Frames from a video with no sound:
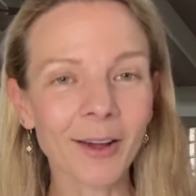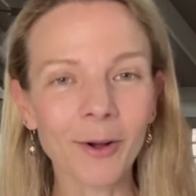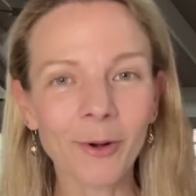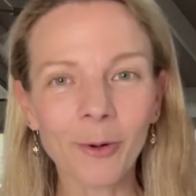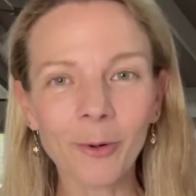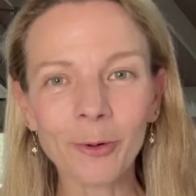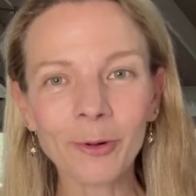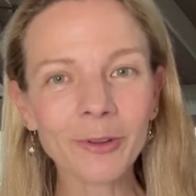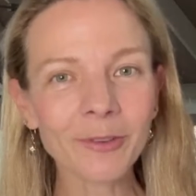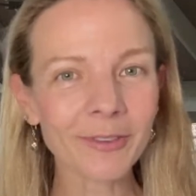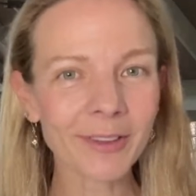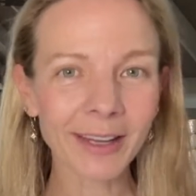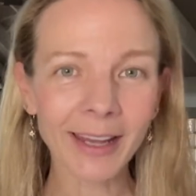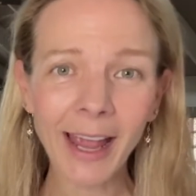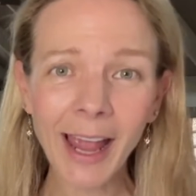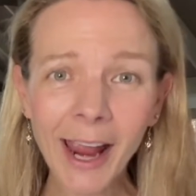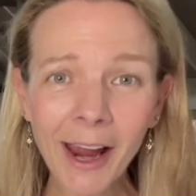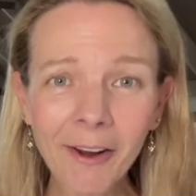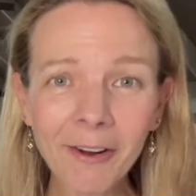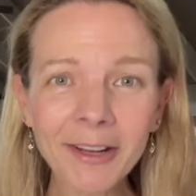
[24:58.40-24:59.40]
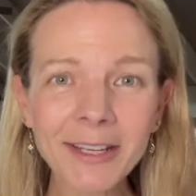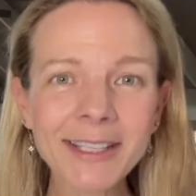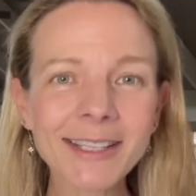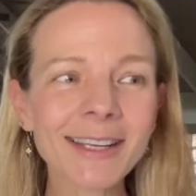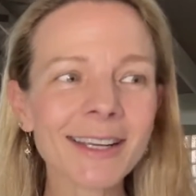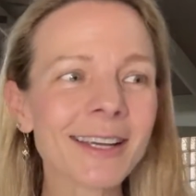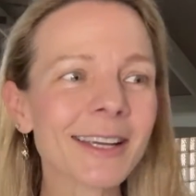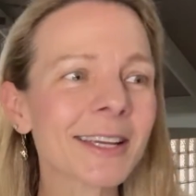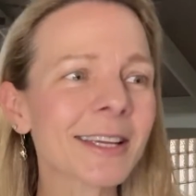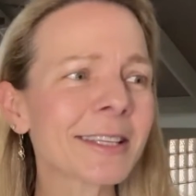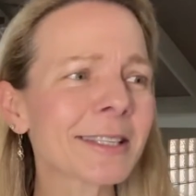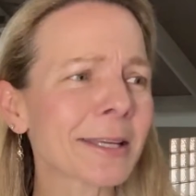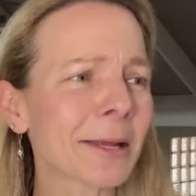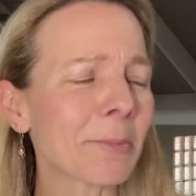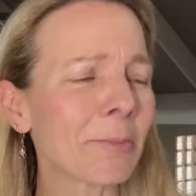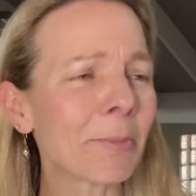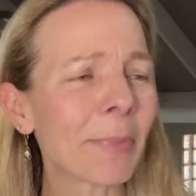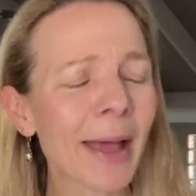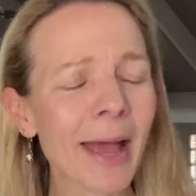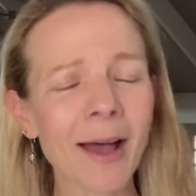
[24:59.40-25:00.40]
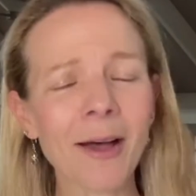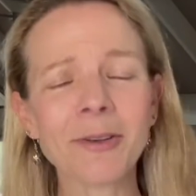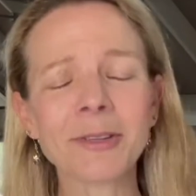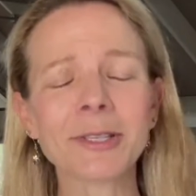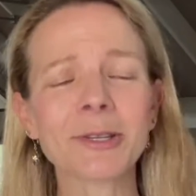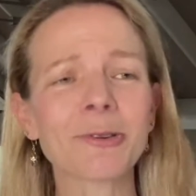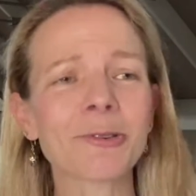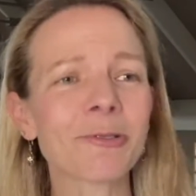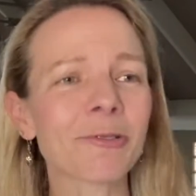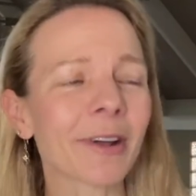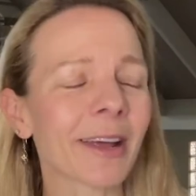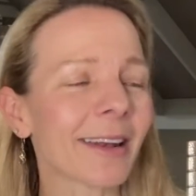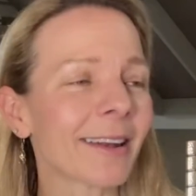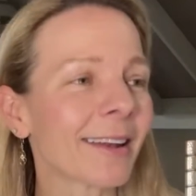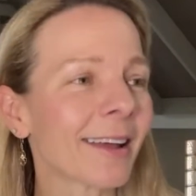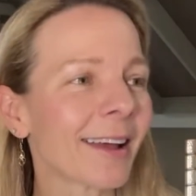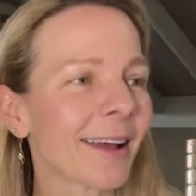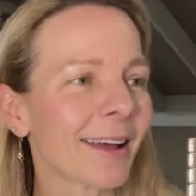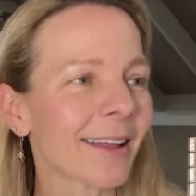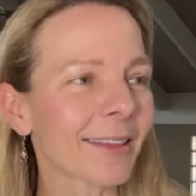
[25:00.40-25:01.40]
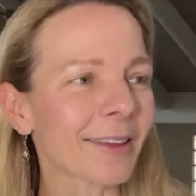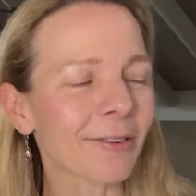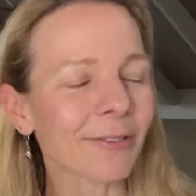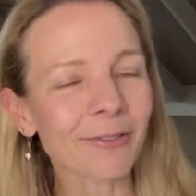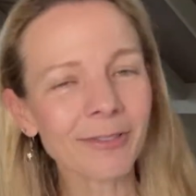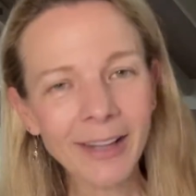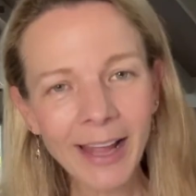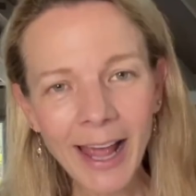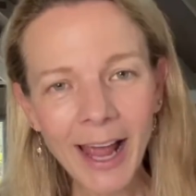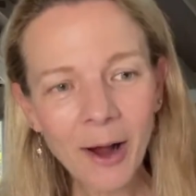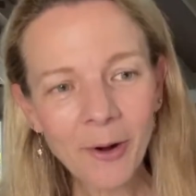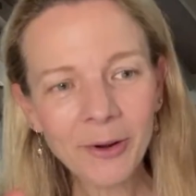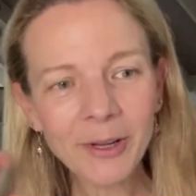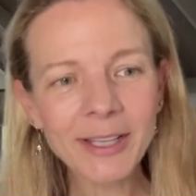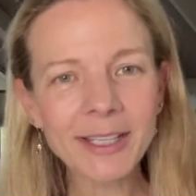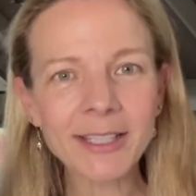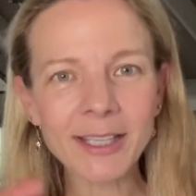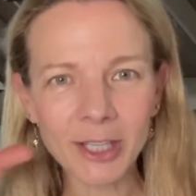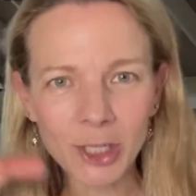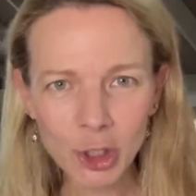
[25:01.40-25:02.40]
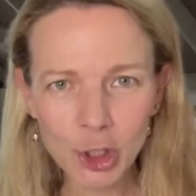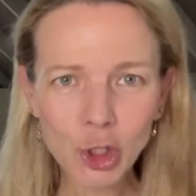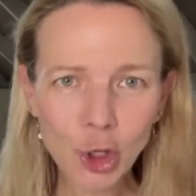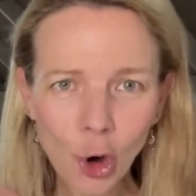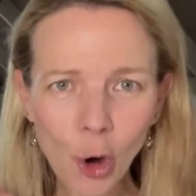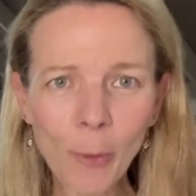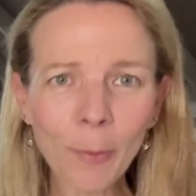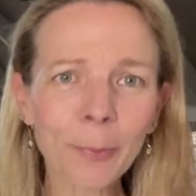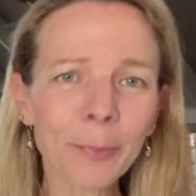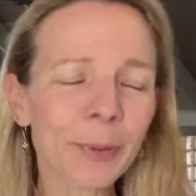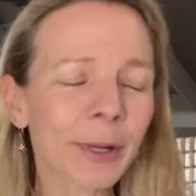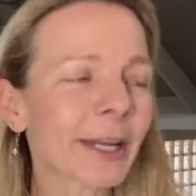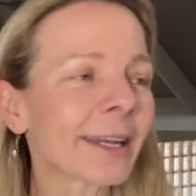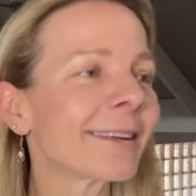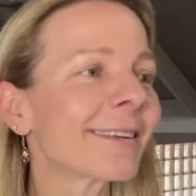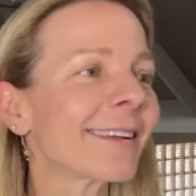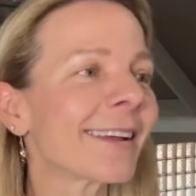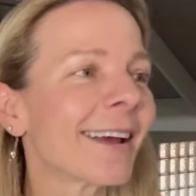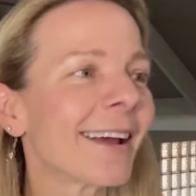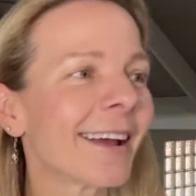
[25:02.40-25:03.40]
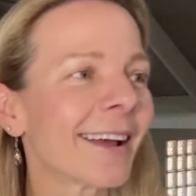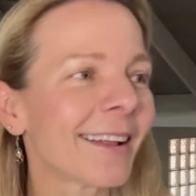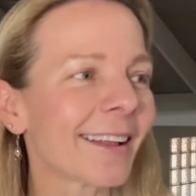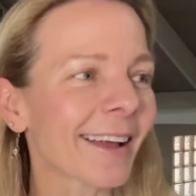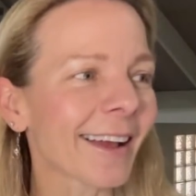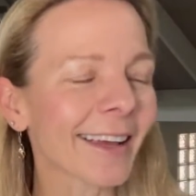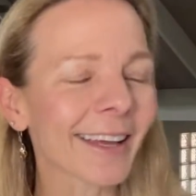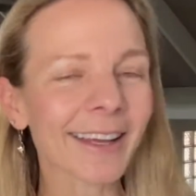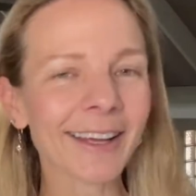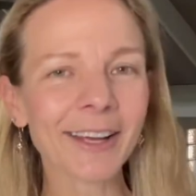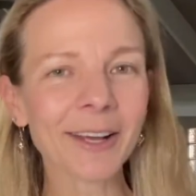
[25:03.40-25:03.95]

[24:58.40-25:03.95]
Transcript: all of the characters and Bowser and the flowers, the chomp, and like